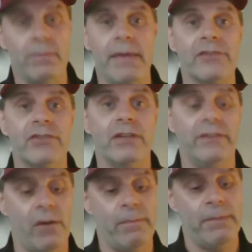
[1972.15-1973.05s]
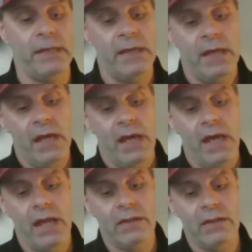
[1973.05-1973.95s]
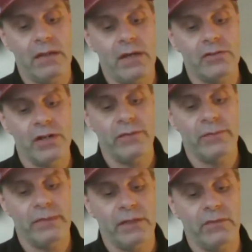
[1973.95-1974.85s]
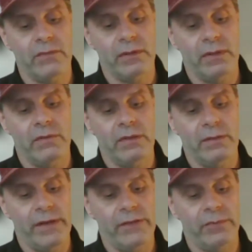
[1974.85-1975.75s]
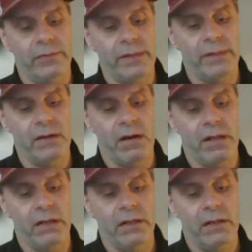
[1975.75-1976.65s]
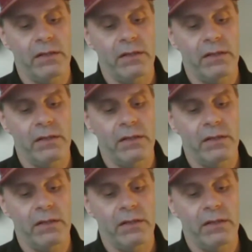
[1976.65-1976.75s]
actually has helped me and shared some things and advice with me on